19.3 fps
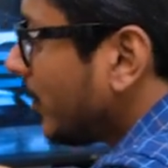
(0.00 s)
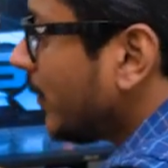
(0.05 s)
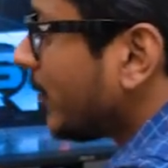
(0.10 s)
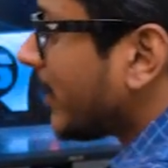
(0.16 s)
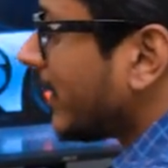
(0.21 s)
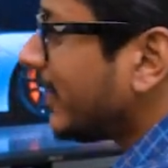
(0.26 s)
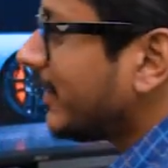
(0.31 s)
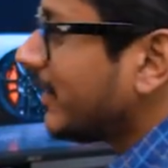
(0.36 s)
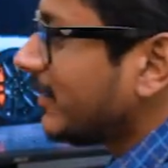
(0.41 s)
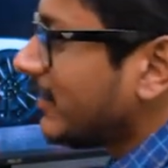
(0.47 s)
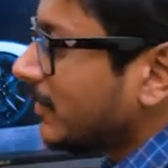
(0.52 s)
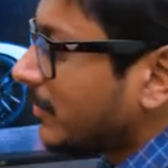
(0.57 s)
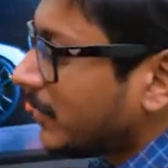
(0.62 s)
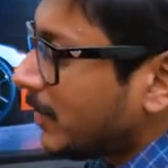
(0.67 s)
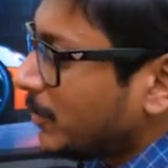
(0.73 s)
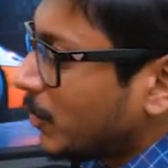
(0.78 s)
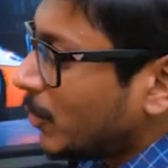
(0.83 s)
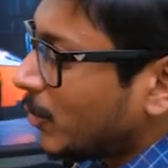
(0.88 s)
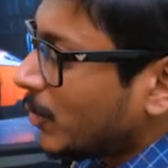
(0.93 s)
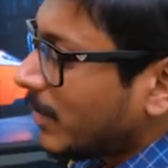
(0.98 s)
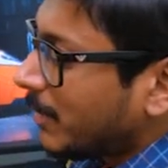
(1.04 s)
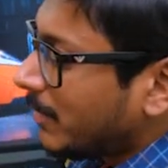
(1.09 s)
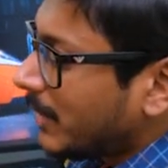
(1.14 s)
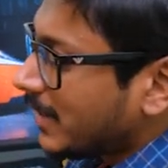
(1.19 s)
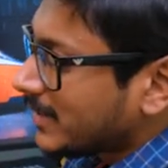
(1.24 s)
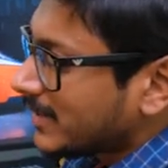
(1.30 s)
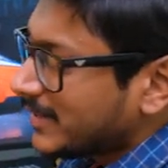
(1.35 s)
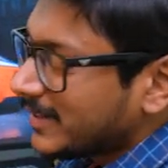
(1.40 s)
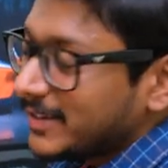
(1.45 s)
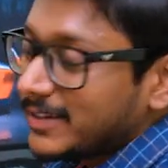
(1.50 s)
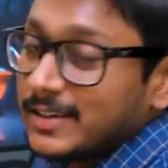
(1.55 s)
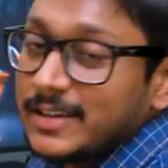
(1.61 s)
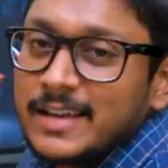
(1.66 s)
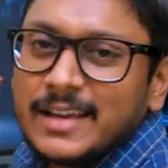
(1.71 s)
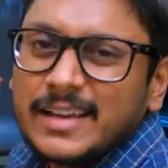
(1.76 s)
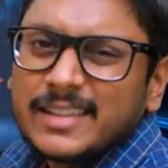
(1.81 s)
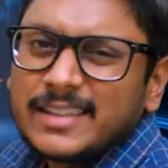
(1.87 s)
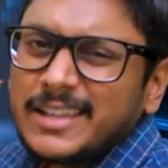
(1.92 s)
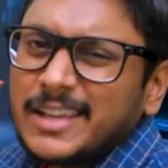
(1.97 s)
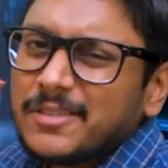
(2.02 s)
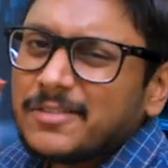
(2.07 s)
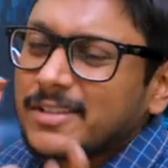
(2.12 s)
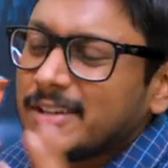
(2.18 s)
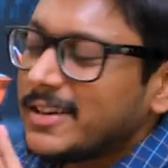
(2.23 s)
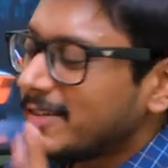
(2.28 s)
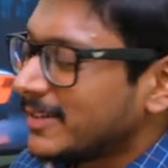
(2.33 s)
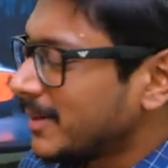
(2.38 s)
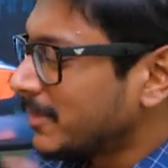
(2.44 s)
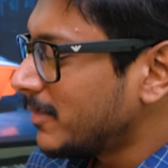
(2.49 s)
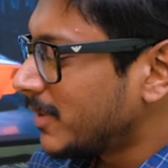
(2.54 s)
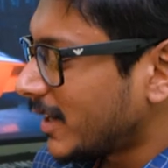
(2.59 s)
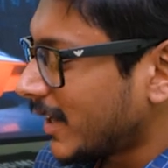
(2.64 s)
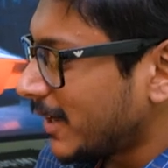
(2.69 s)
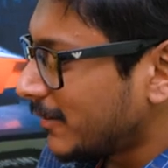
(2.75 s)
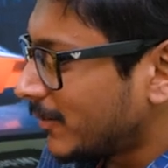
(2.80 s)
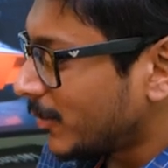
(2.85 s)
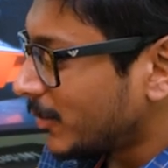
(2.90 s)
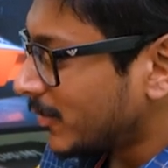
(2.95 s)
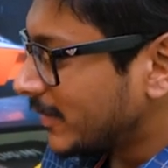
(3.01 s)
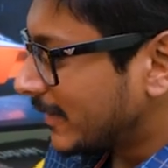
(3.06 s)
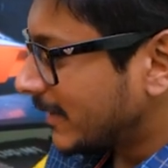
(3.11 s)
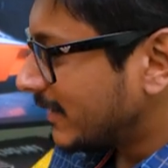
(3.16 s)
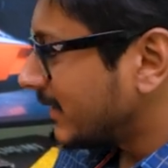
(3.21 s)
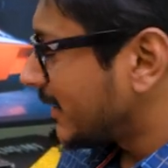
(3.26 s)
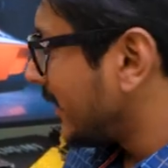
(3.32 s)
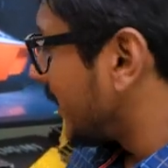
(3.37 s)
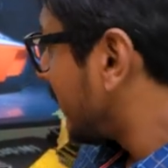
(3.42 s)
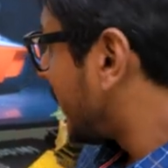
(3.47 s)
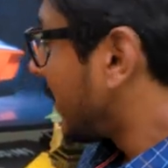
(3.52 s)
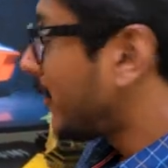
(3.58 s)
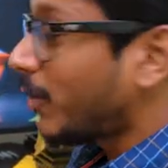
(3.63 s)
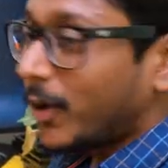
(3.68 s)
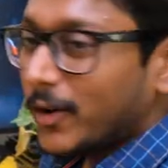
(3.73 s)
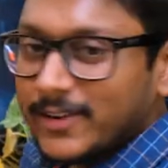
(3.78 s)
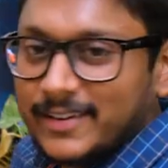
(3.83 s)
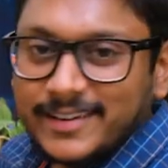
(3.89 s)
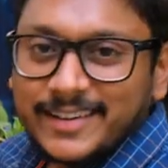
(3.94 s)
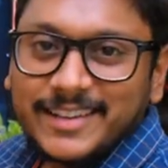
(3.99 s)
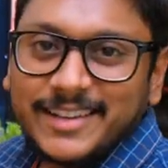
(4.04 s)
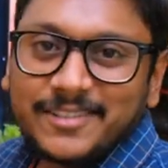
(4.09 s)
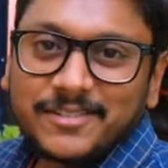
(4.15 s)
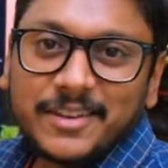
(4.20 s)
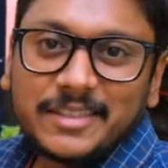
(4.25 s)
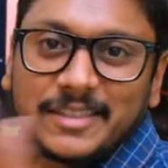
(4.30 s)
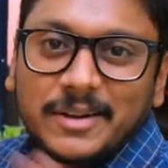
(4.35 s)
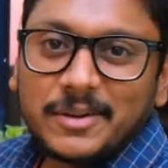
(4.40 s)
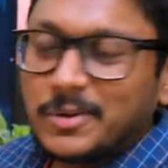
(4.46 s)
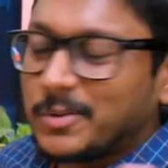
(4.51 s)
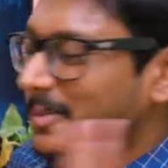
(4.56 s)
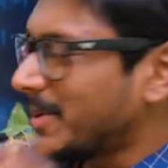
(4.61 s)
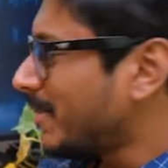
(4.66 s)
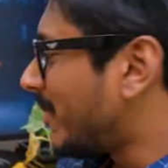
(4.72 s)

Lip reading: you, right, this is from Cooler Master. They've sent some dry fruits and stuff. I've already given them to my